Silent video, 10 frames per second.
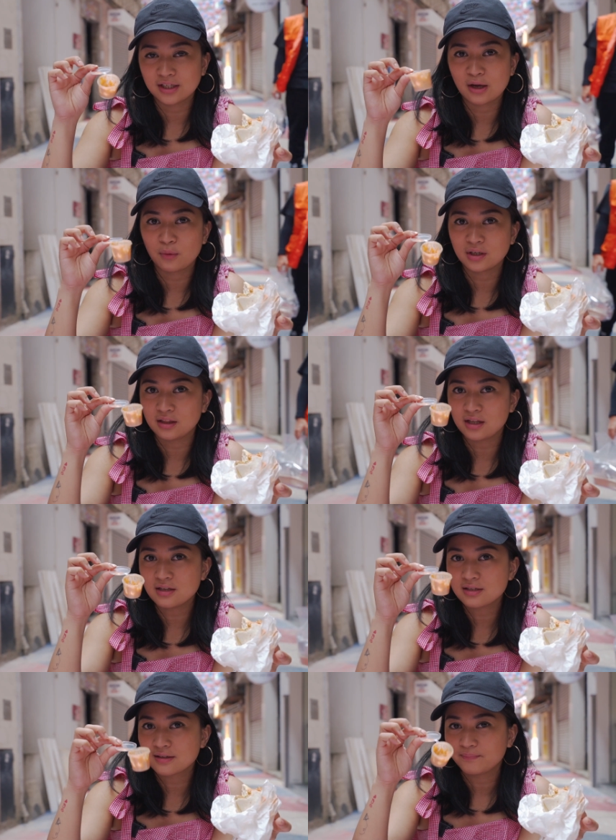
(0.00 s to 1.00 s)
get one of
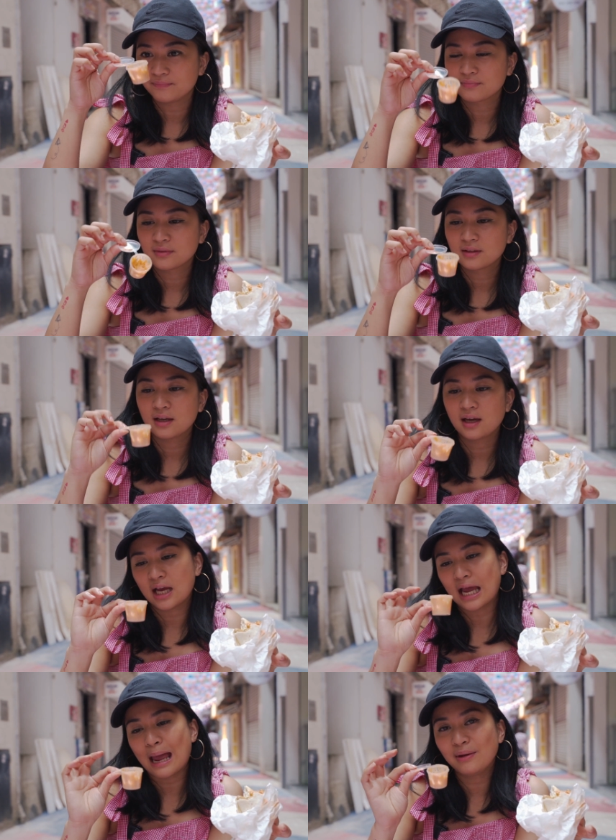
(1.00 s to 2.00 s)
these.
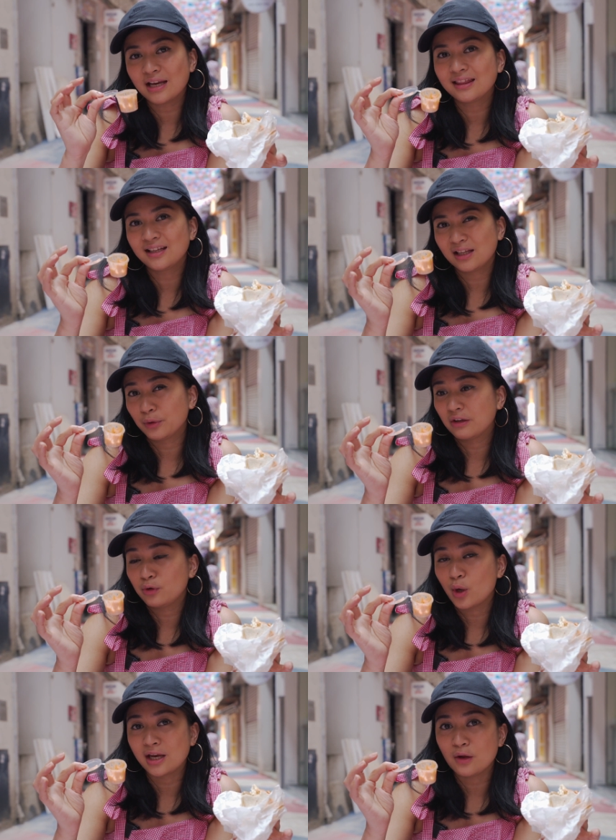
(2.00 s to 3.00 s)
I mean, I think they will give
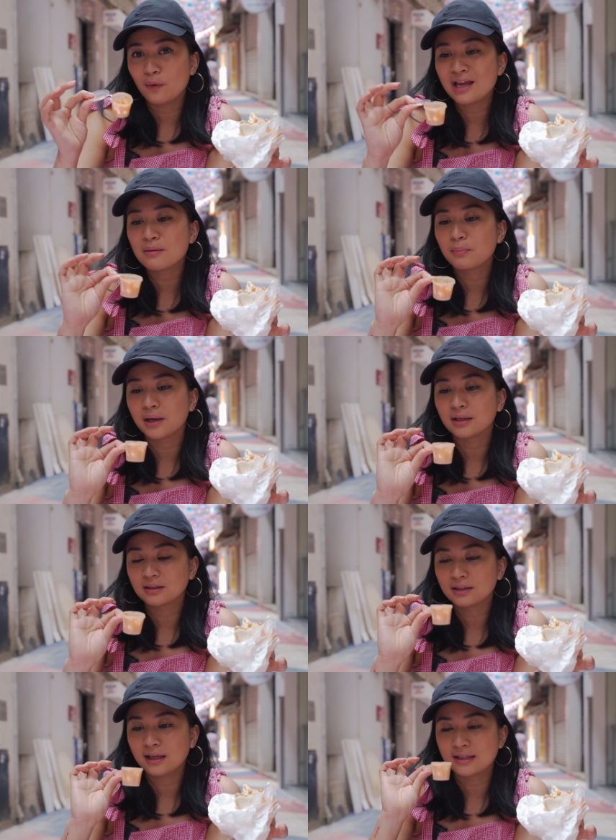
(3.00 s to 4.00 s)
you anyway, but
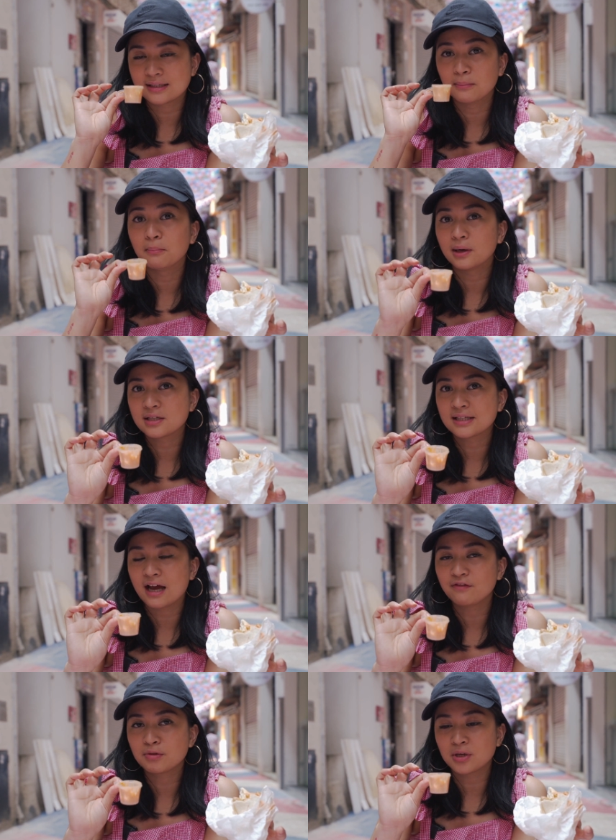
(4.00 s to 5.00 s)
it's a
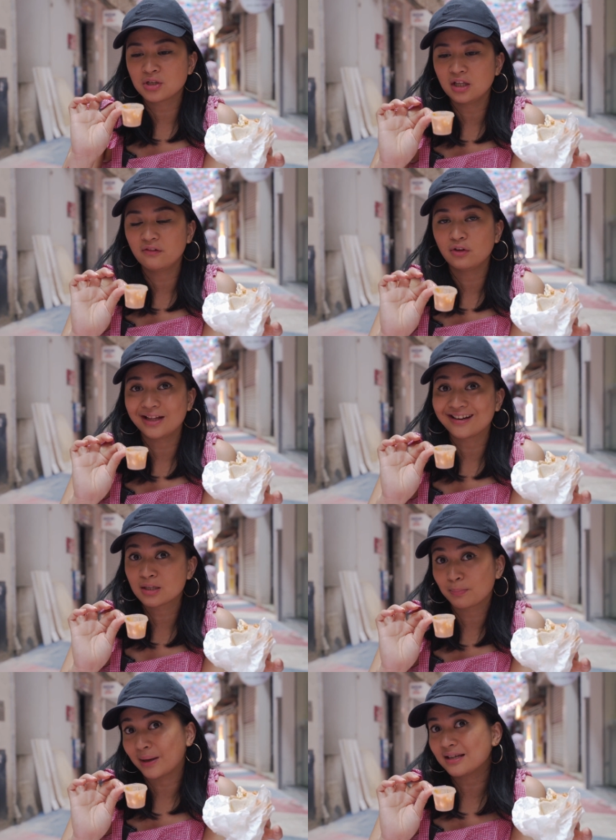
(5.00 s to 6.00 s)
must-have, especially if you like
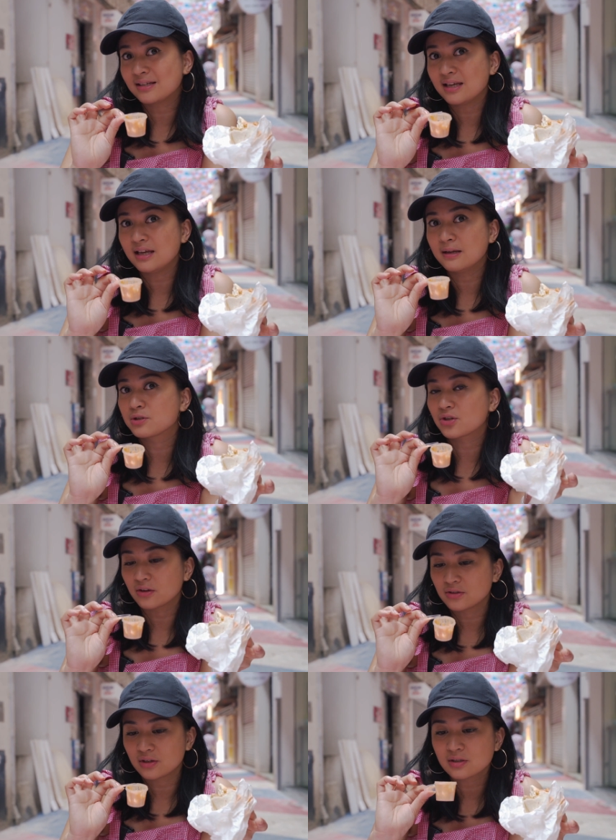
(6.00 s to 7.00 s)
spicy
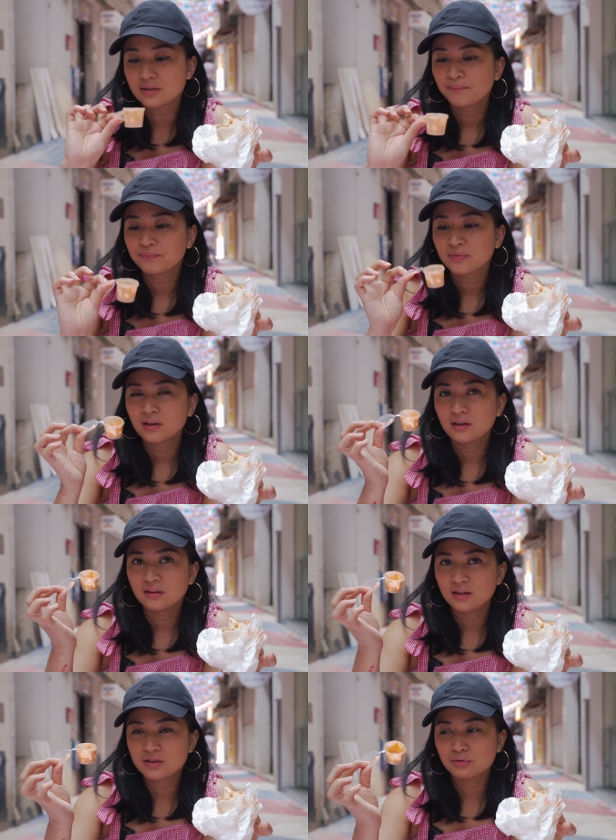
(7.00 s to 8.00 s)
sauces.
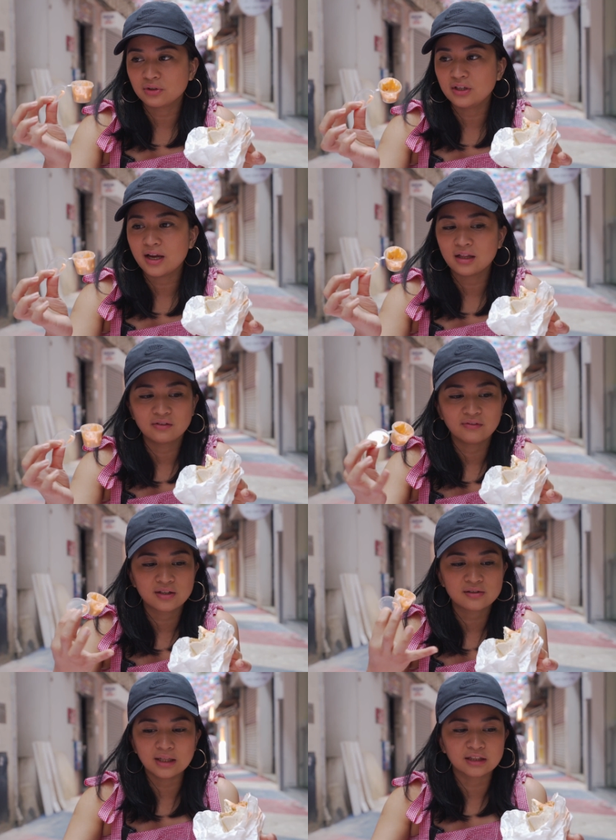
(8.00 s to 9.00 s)
This really
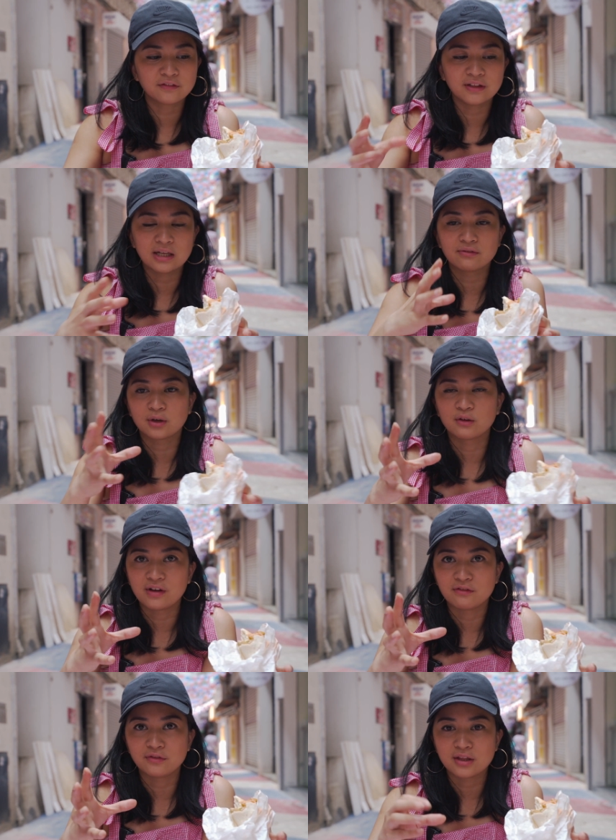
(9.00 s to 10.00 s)
elevates like the flavor of
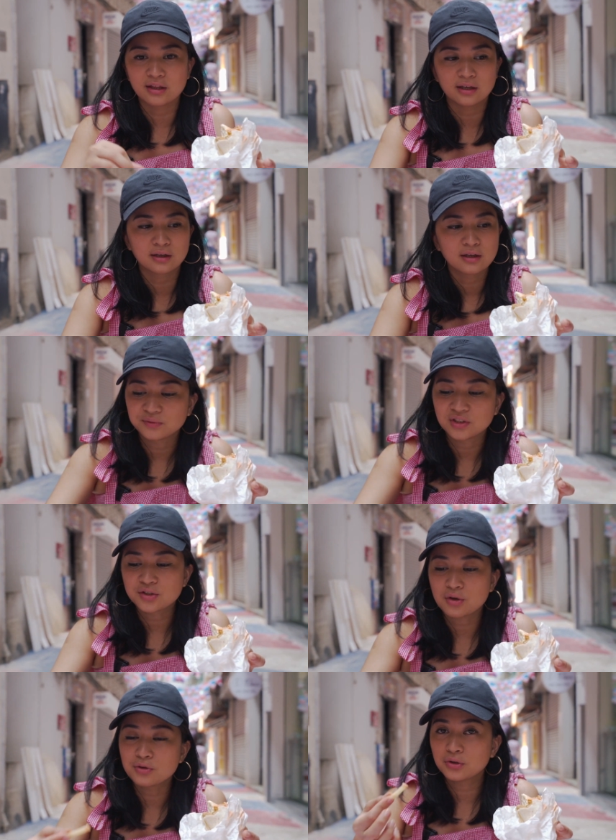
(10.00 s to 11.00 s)
everything. And
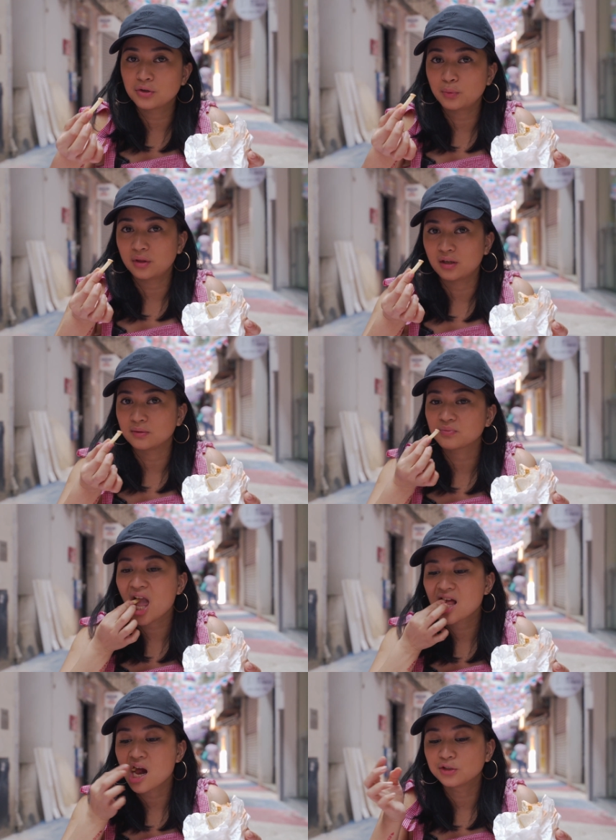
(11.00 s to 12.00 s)
it's also good with the
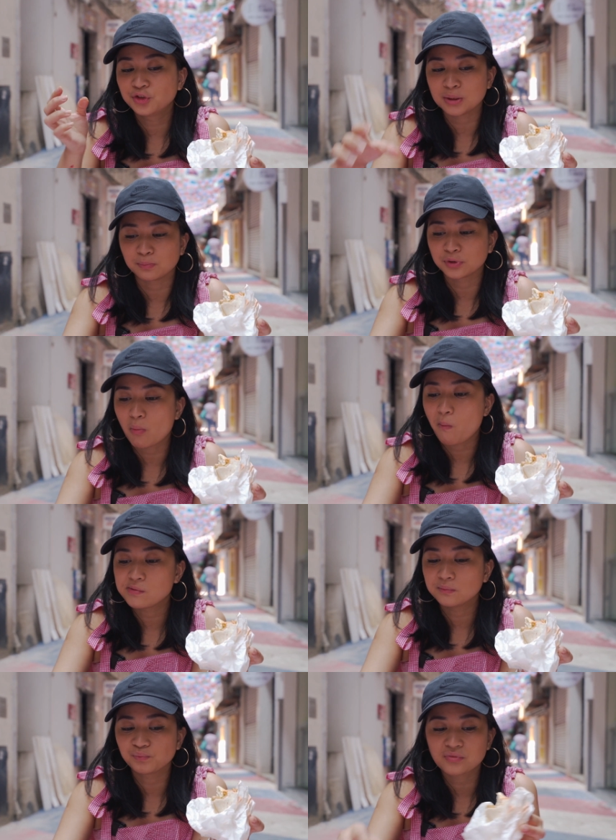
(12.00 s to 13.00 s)
chips,
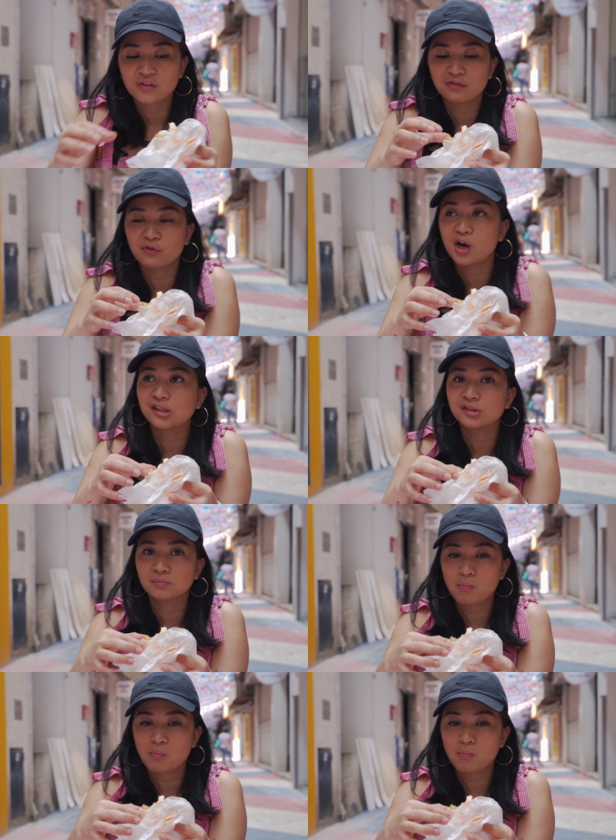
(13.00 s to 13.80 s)
the fries.